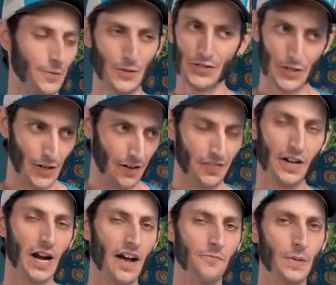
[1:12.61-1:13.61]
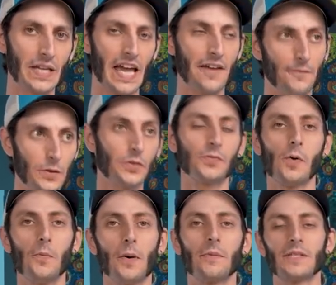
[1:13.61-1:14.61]
for sure, there have been a few
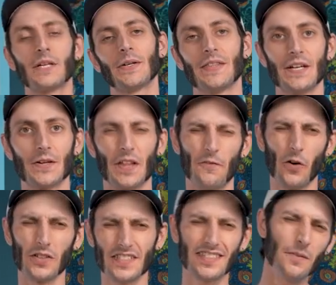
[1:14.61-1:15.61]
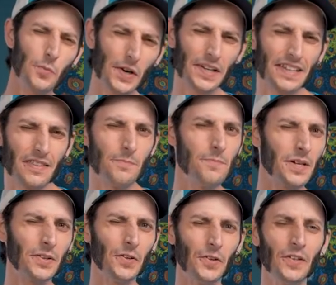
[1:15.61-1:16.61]
small pumps here and there that fall somewhere in the
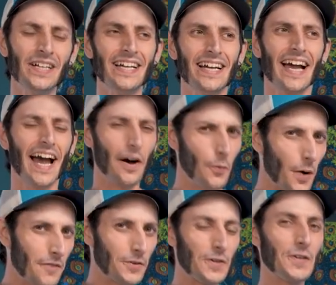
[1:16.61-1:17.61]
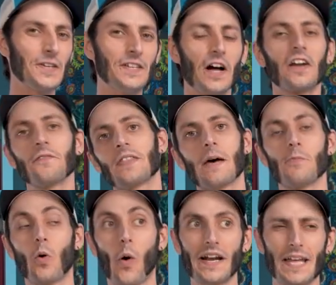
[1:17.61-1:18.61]
middle. However, none of
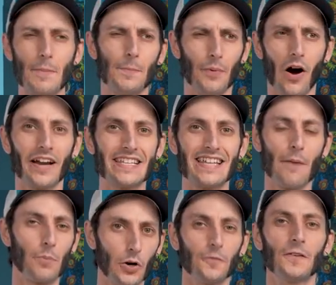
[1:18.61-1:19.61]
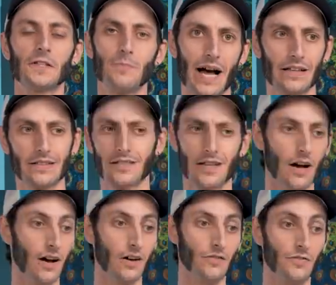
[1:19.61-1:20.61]
them quite embody that perfect balance
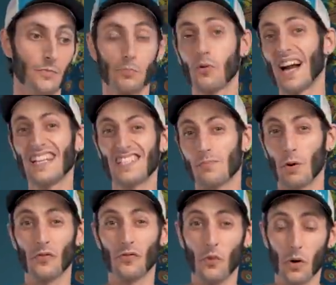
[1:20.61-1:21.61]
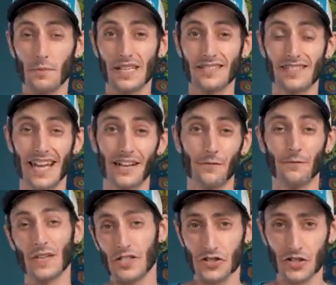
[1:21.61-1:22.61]
of price, performance, and
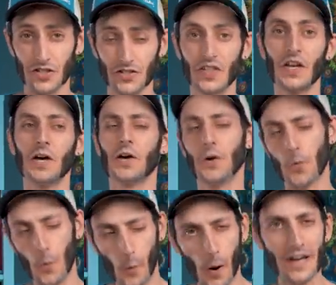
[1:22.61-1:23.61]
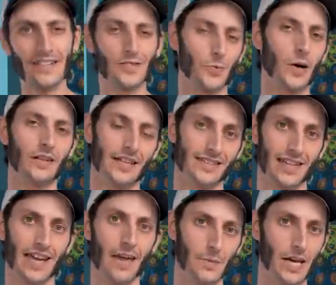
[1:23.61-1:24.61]
features quite as well as
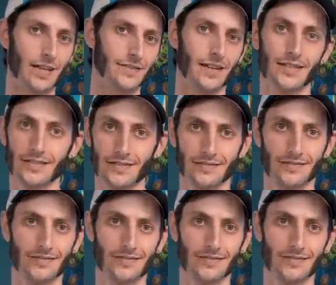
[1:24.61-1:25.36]
the K P S does.